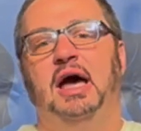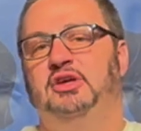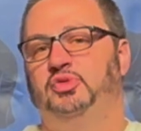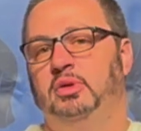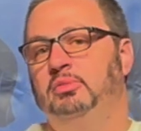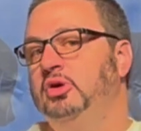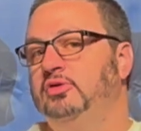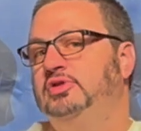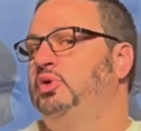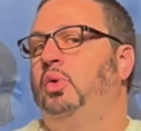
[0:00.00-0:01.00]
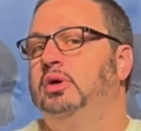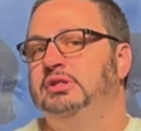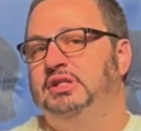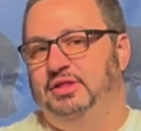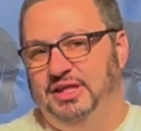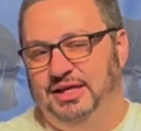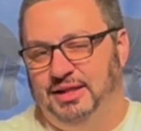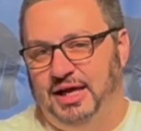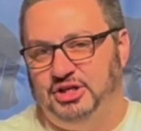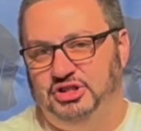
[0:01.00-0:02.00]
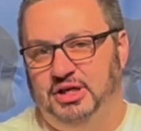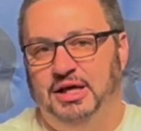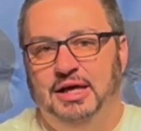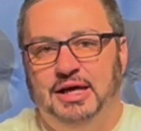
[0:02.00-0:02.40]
as we move towards the election.